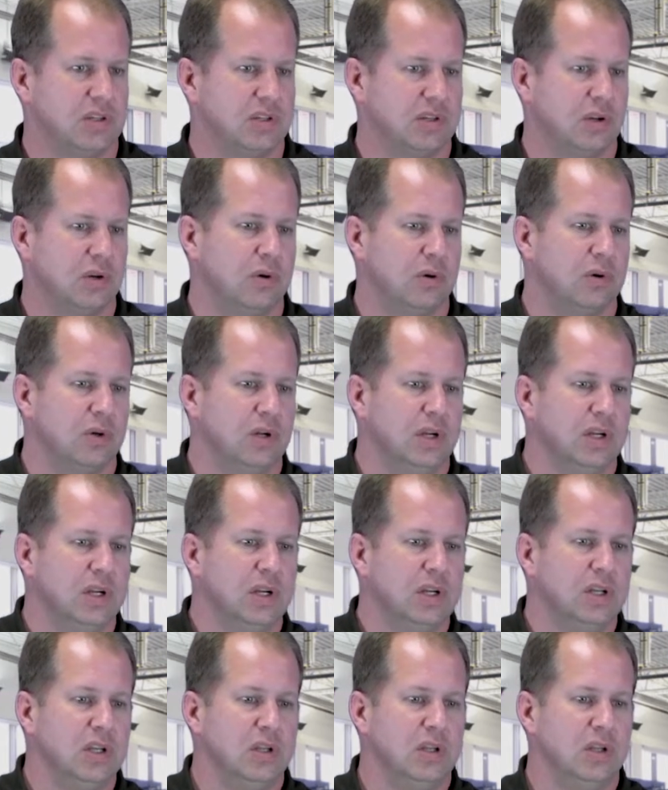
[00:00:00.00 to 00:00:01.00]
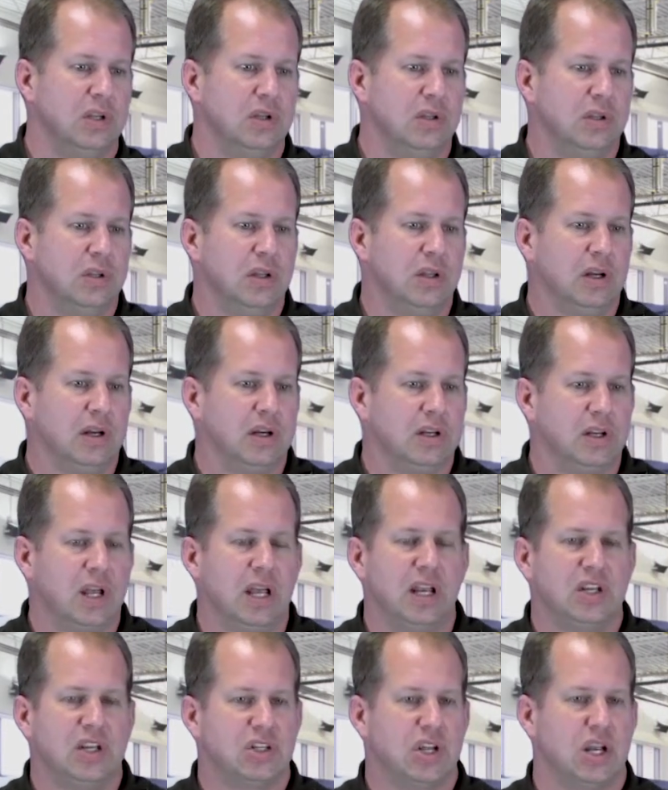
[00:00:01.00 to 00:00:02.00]
So
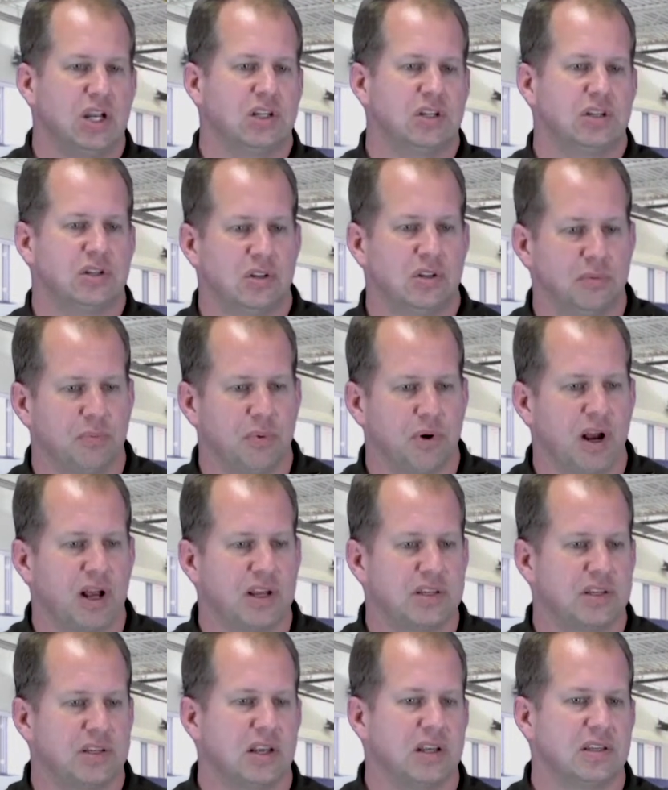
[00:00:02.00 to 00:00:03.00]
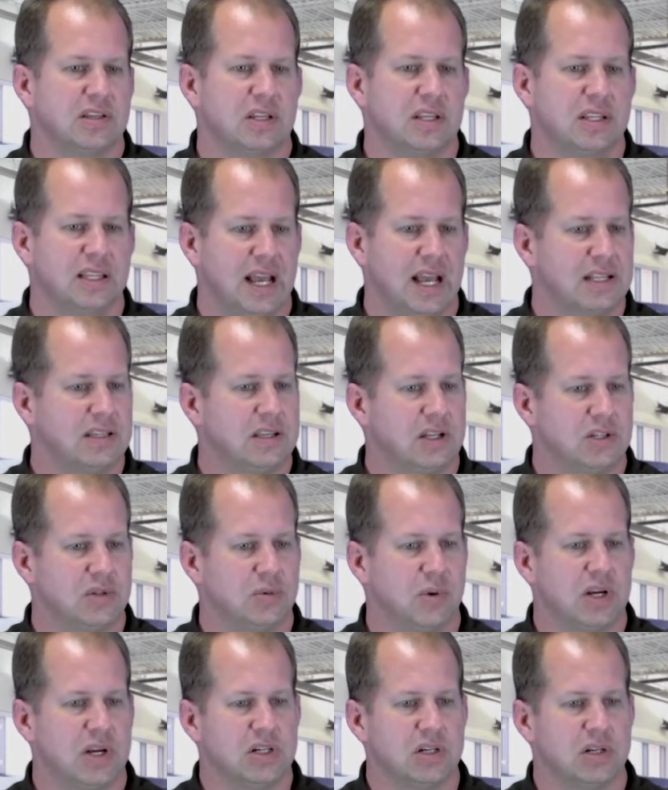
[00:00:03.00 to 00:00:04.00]
any changes to the process in that
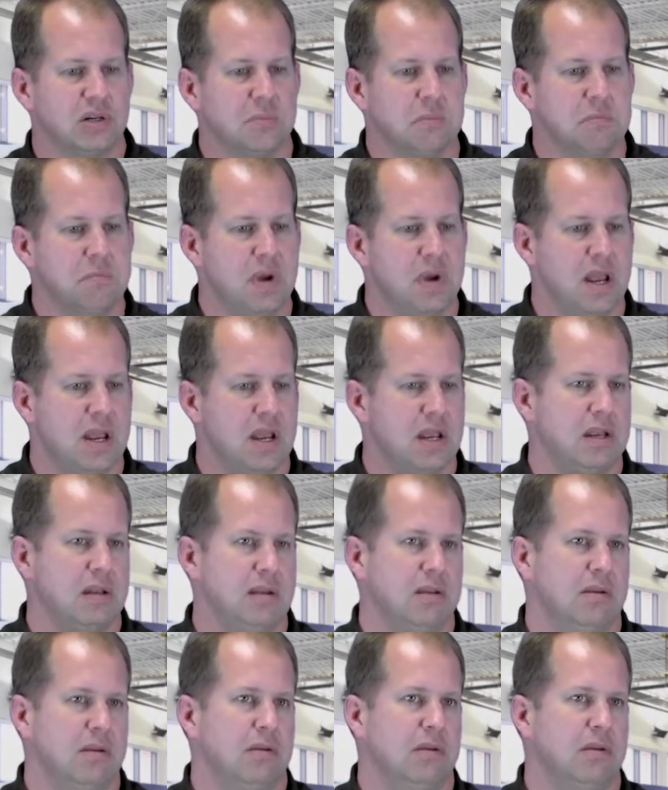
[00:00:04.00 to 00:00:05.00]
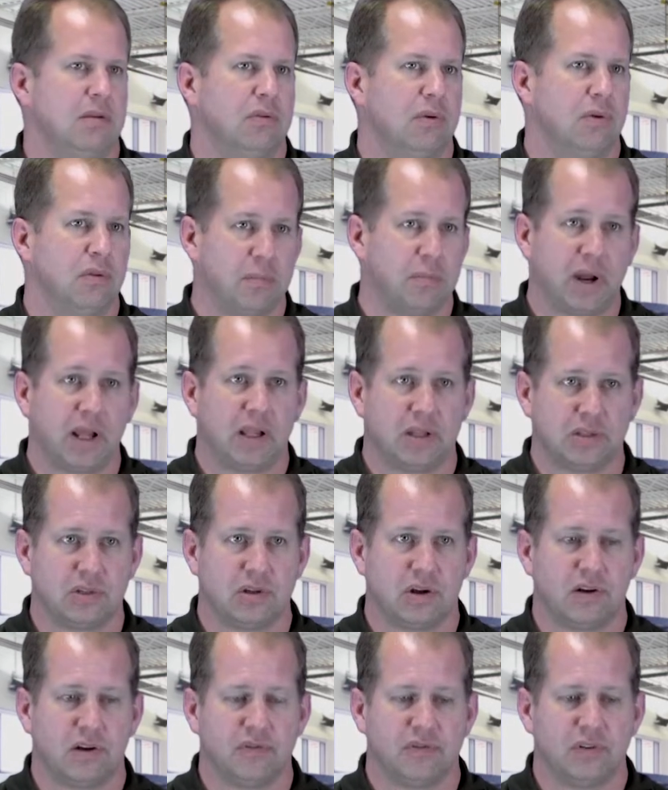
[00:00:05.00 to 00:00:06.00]
situation may throw the balance
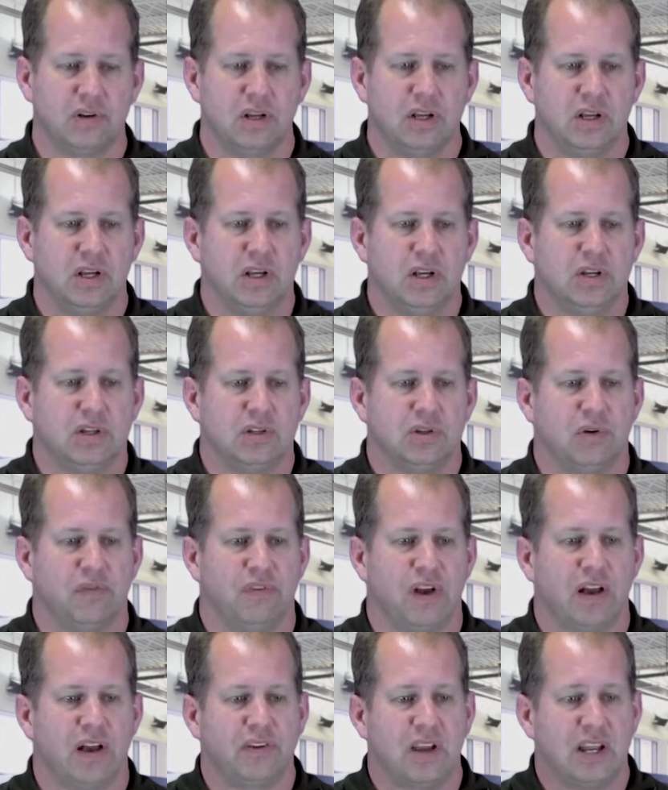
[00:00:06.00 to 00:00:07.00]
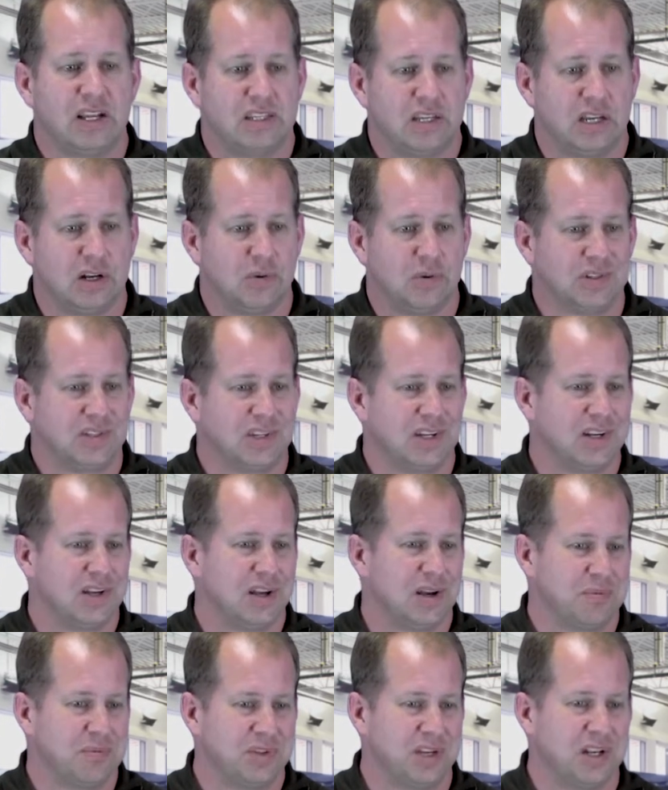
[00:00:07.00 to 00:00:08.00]
off. So valve gate sequencing
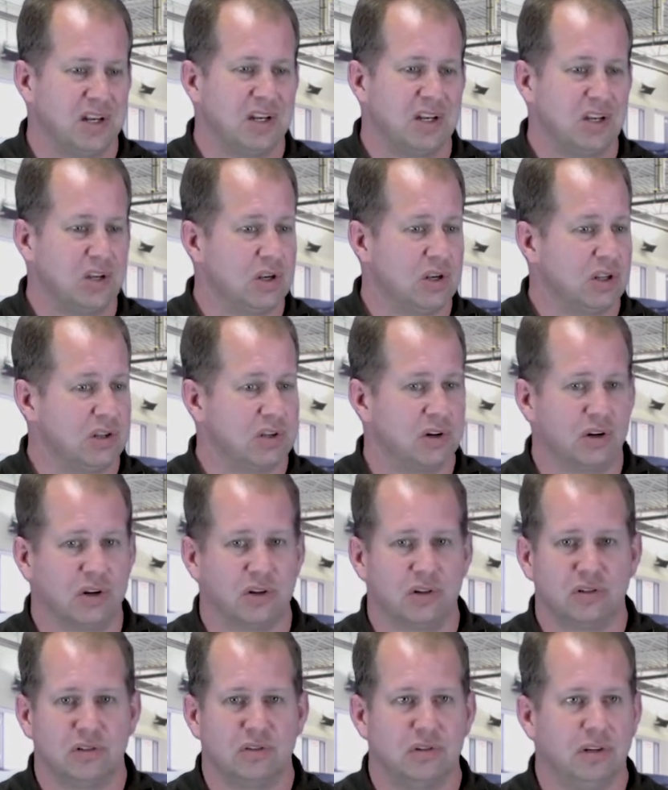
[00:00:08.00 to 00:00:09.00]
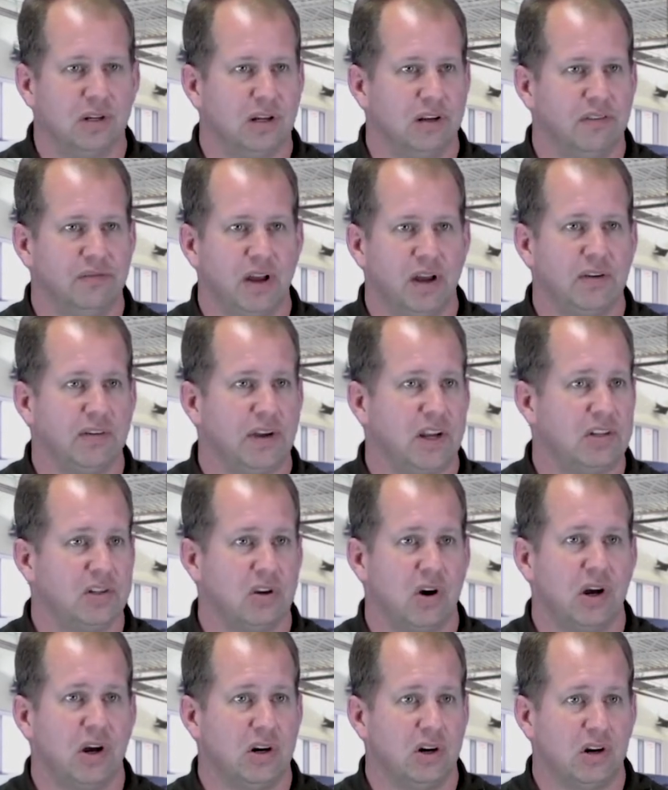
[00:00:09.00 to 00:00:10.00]
comes in, and you can turn valve gates
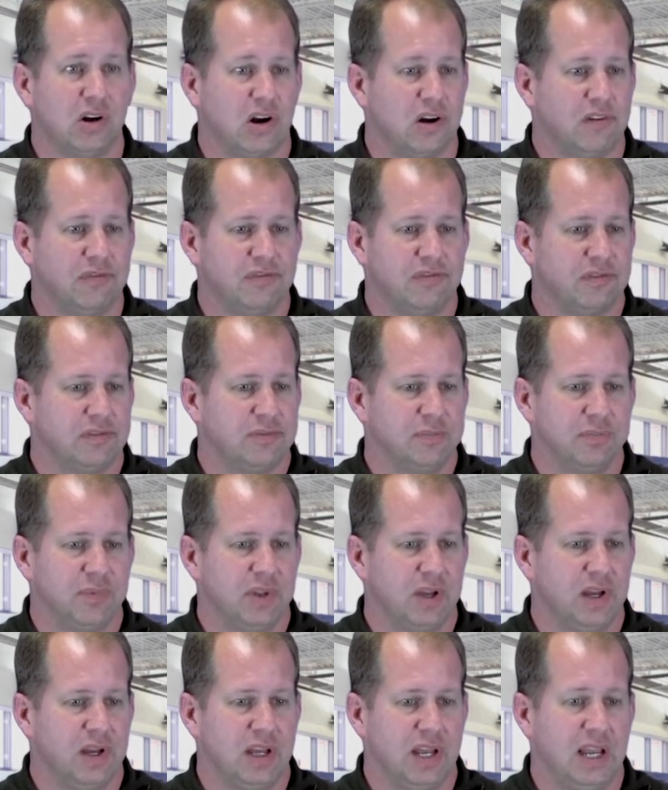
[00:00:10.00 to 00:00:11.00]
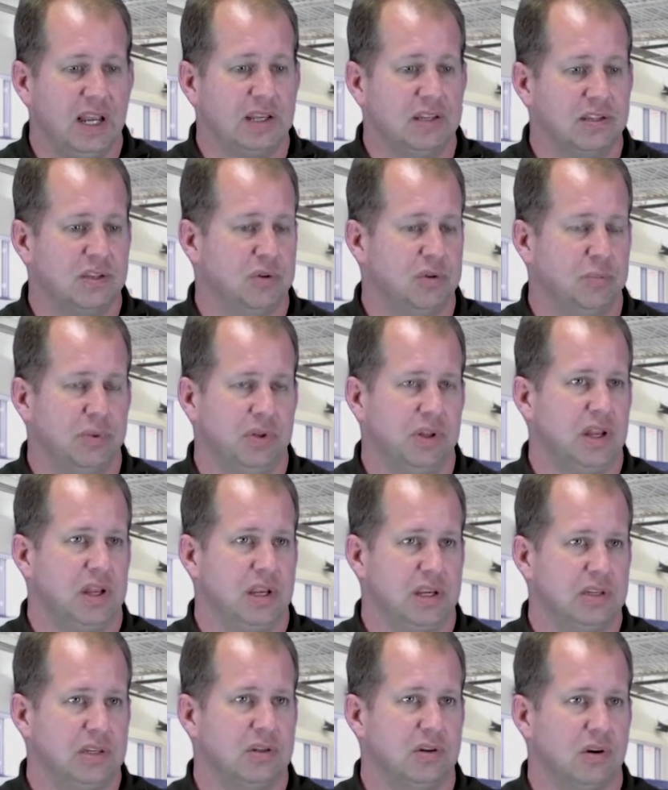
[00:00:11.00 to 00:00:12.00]
on and off as you
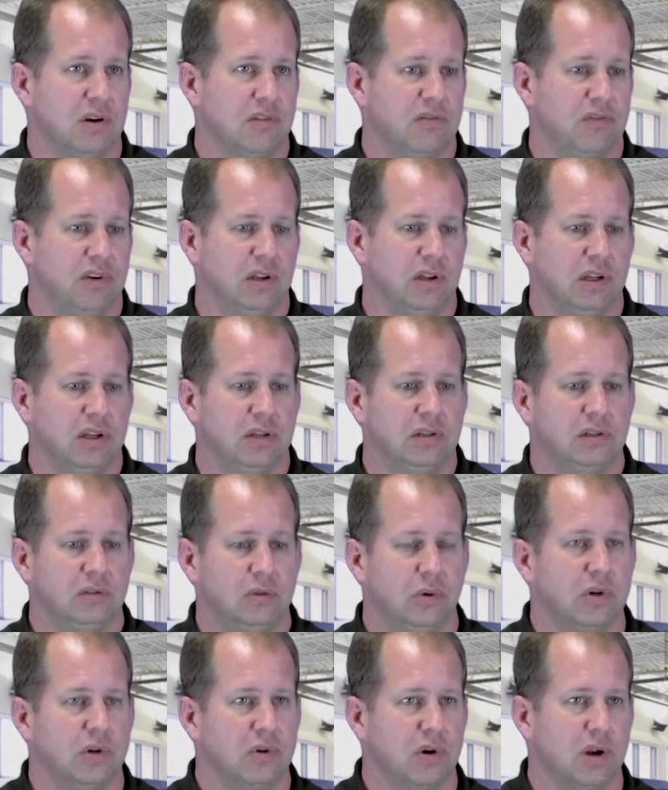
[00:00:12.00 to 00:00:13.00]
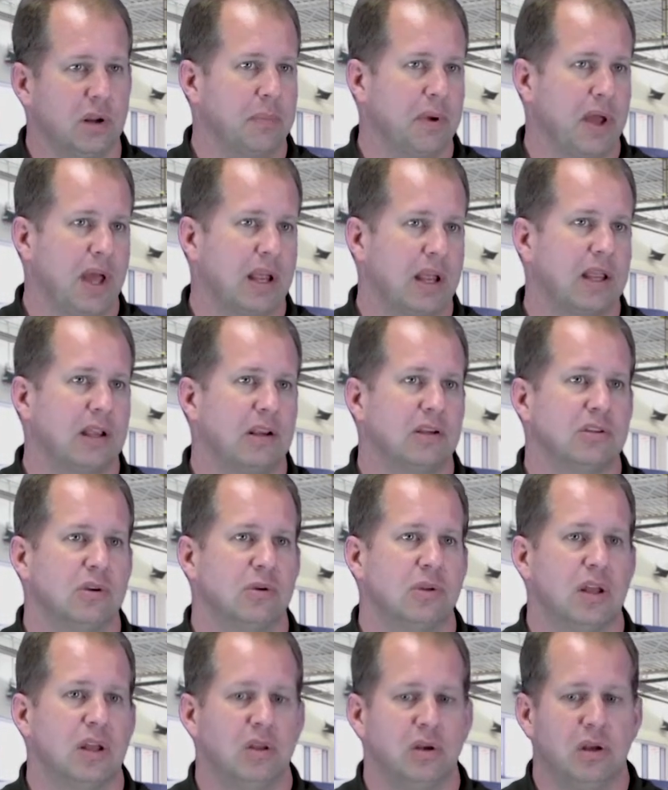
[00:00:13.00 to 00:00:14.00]
please during filling or during packing, so
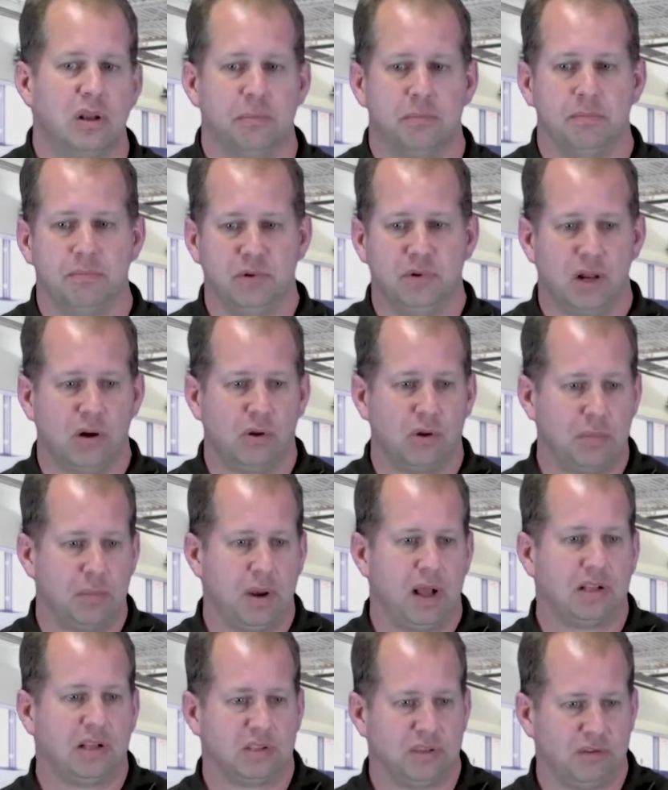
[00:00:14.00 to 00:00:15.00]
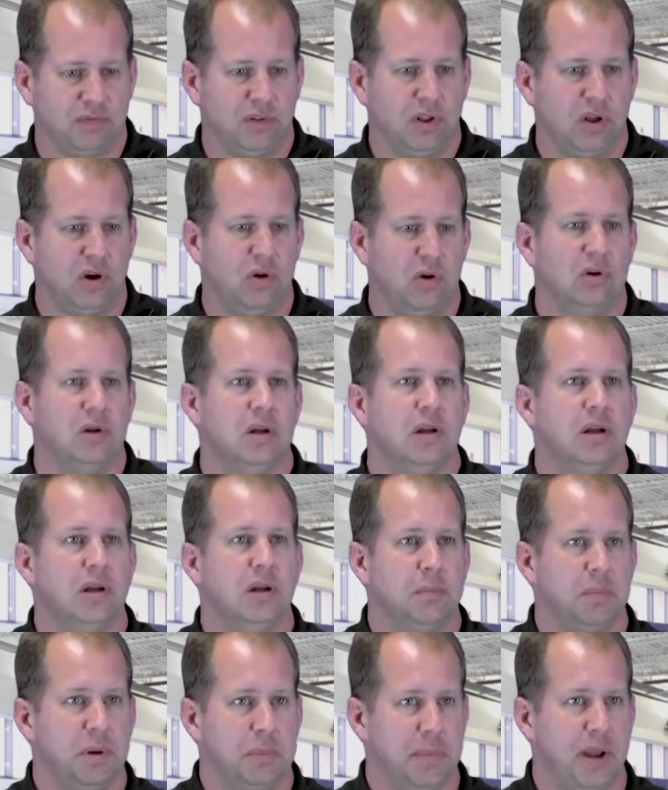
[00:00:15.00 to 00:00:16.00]
that you can not only balance the flow
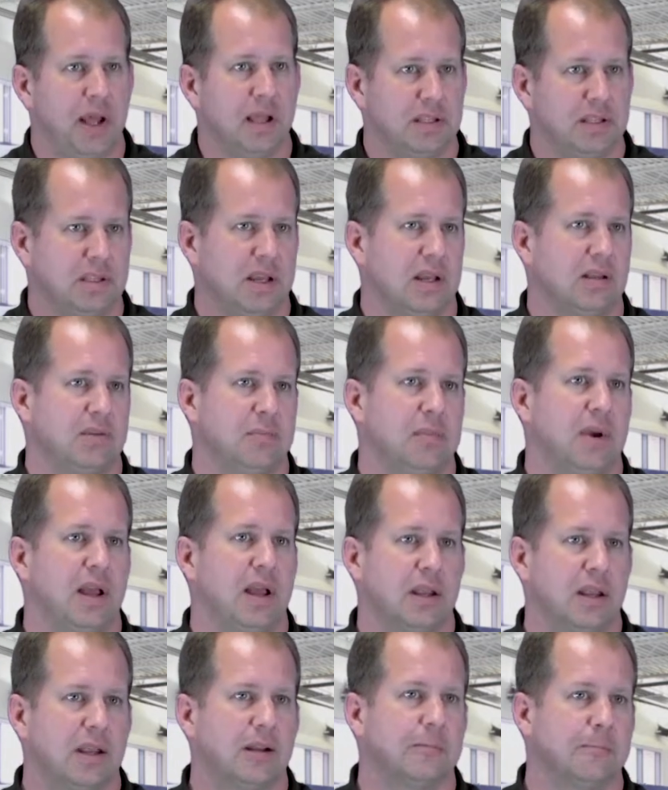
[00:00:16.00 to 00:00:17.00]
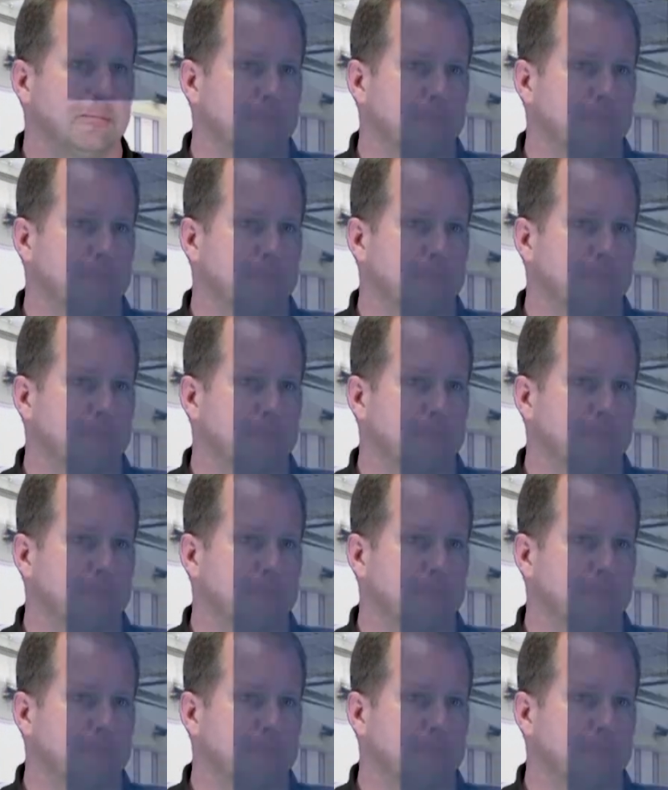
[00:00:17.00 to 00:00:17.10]
but balance out the packing.